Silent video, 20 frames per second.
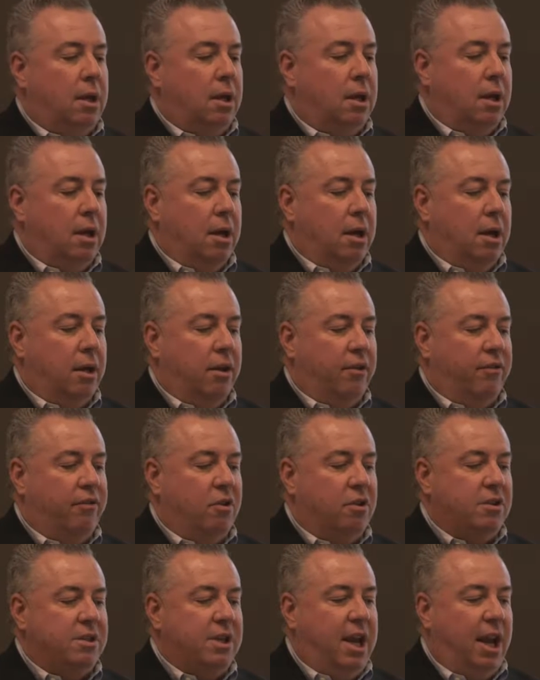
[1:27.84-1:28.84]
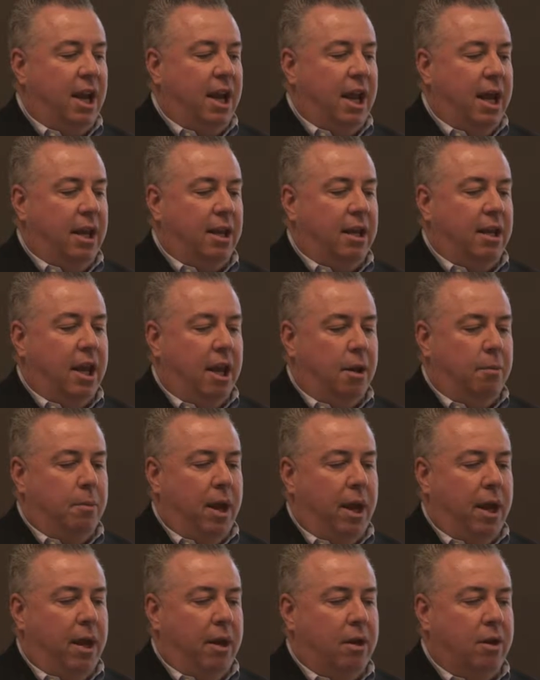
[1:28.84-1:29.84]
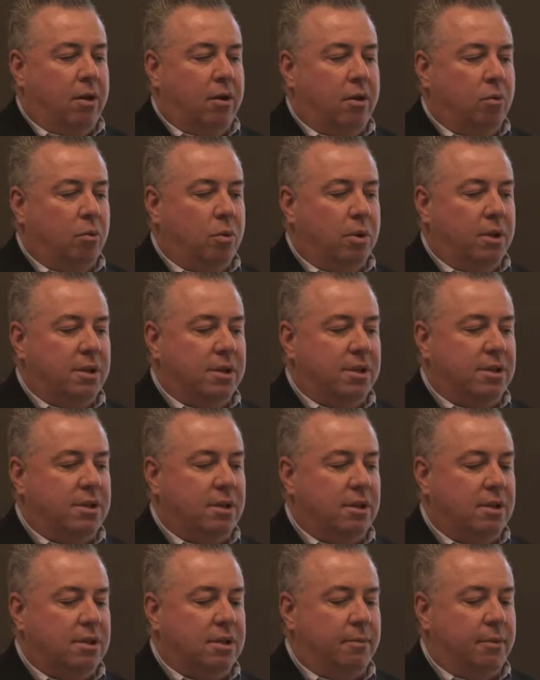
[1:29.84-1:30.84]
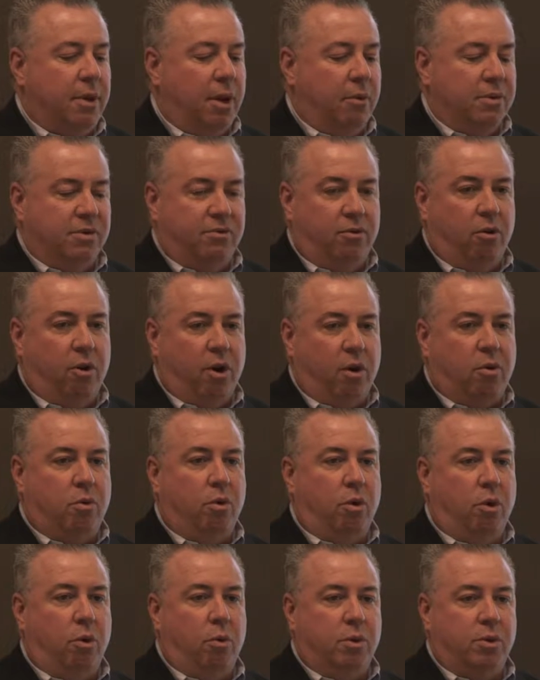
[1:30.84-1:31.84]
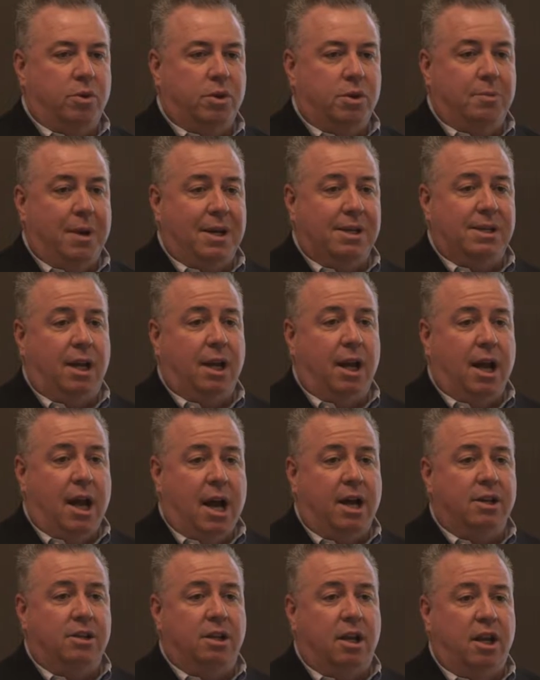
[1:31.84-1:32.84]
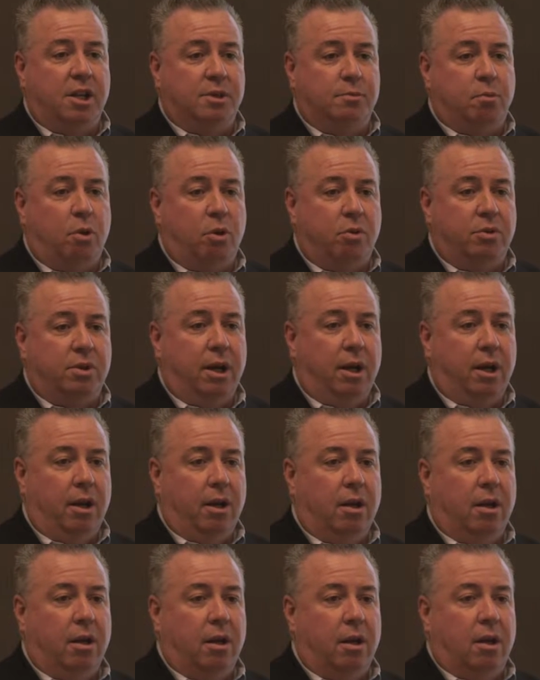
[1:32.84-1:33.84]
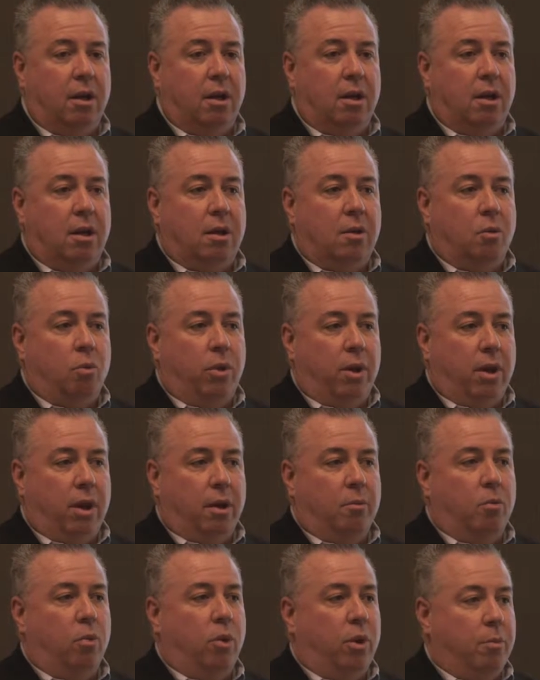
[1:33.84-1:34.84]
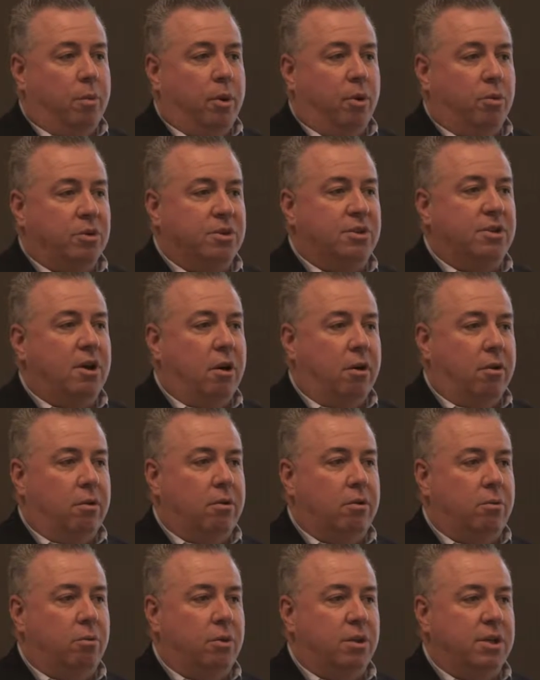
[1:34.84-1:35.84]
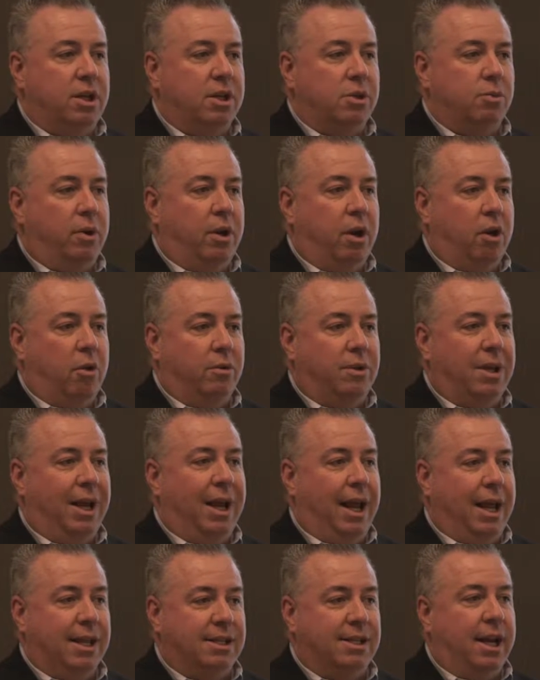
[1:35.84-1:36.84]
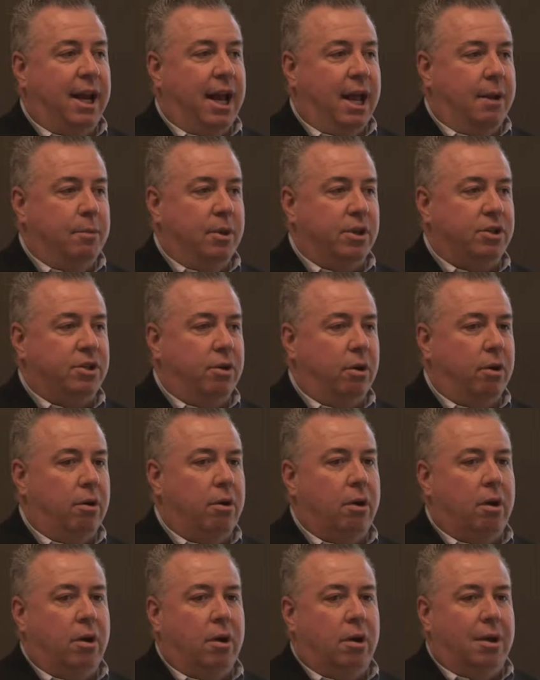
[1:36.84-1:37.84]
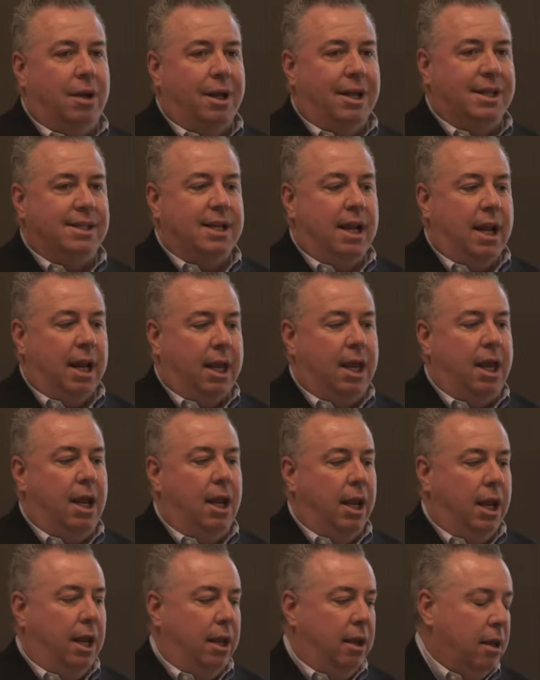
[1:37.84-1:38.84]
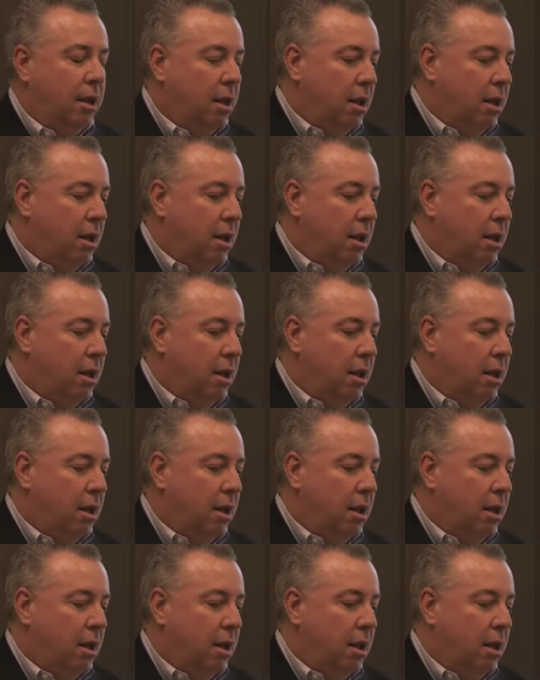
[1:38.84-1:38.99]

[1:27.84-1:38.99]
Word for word: Uh, the first chelate that he made was something that was very crude, which was basically a hydrolyzed protein with a, with a mineral salt, which as we know today, it's an admixture. It's not a chelate.